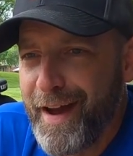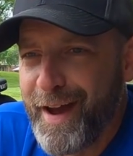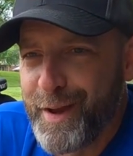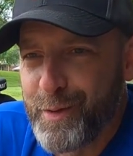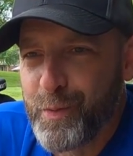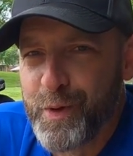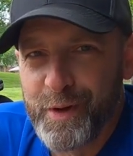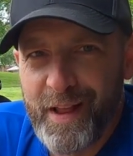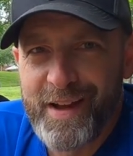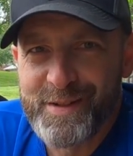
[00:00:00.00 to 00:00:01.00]
I
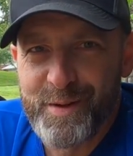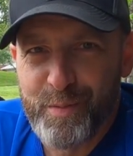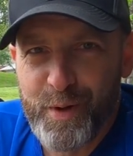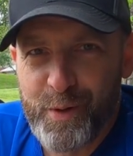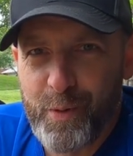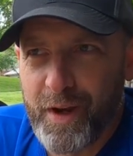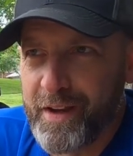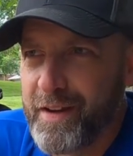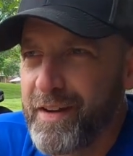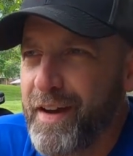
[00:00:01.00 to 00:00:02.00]
realized it pretty quick,
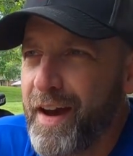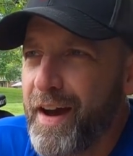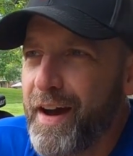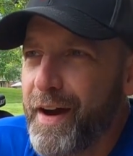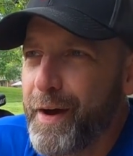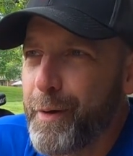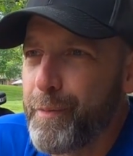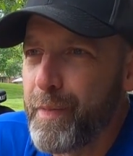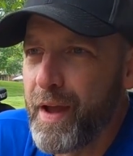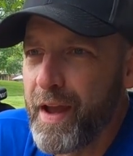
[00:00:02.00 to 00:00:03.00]

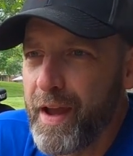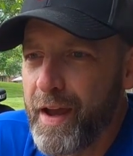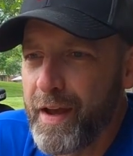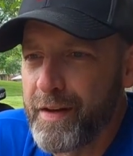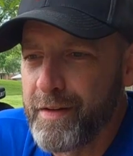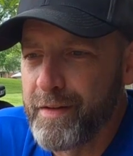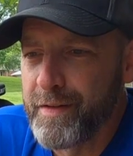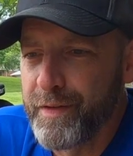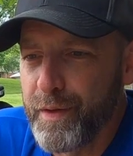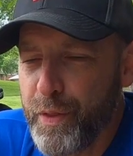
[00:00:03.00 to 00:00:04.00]

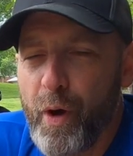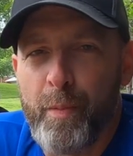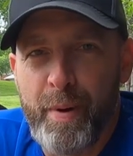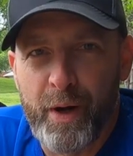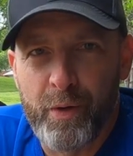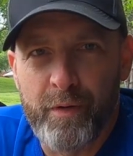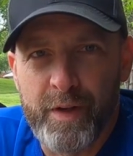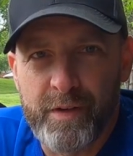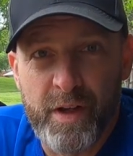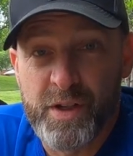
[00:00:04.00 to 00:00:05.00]
and thought better of
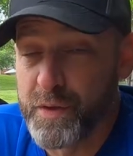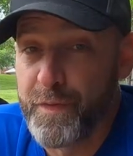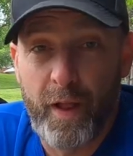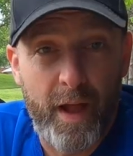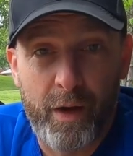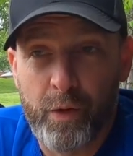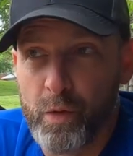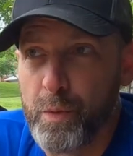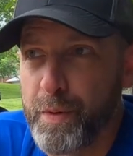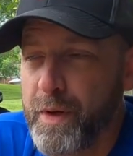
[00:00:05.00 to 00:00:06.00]
it and just fell out of the
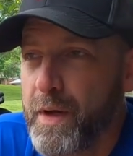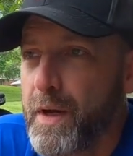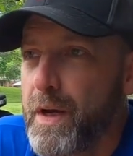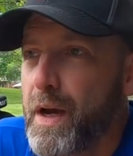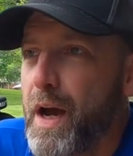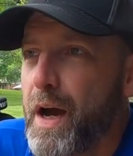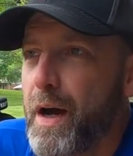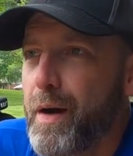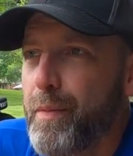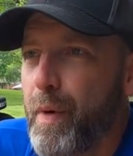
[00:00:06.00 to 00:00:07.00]
group.
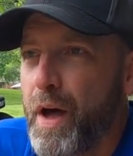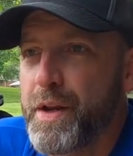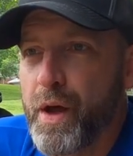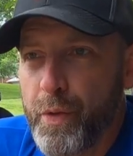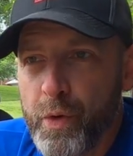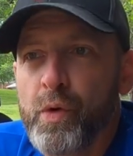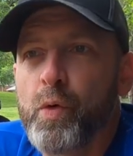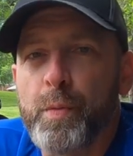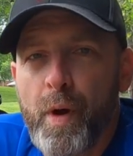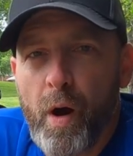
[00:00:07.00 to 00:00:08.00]
Another
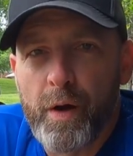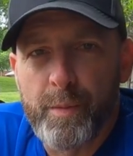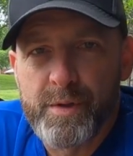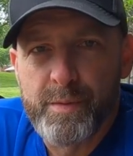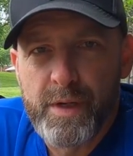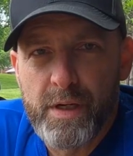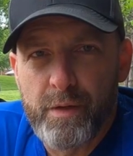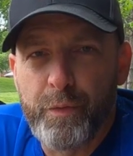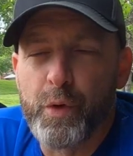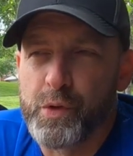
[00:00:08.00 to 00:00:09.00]
group caught up to me.
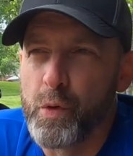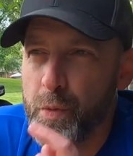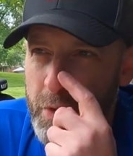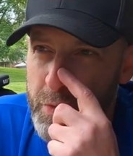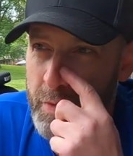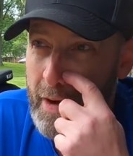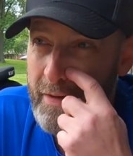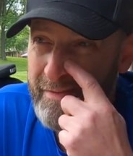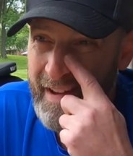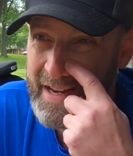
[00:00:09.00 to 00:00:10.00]
First group, we were doing about
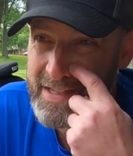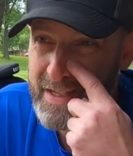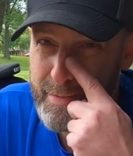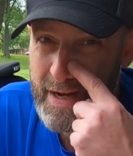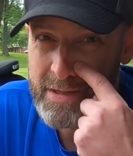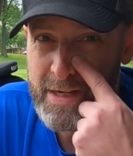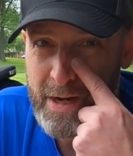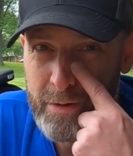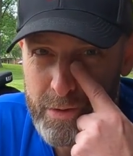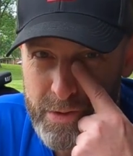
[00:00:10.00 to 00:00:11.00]
18 miles an
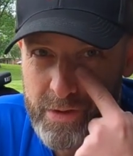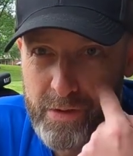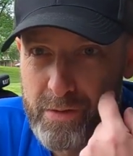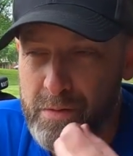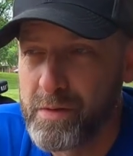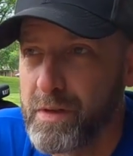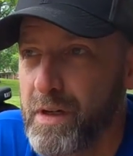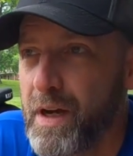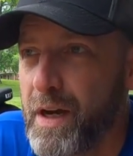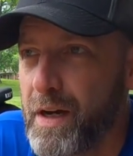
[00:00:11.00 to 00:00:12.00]
hour or so.
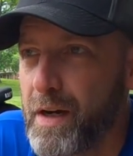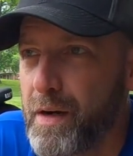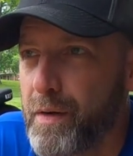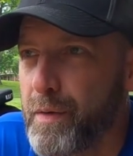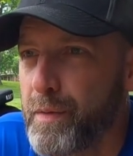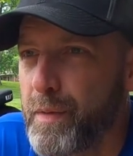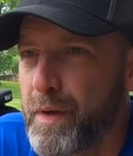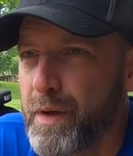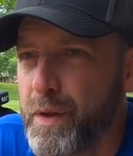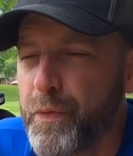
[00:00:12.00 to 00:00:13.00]

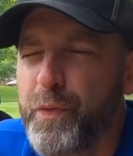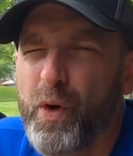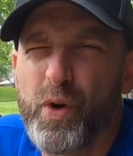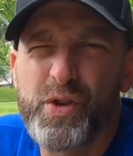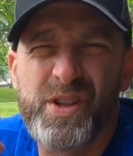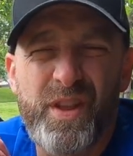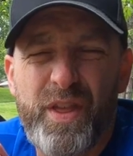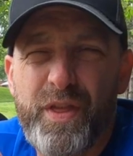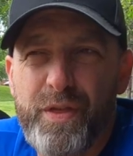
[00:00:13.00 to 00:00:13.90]
The first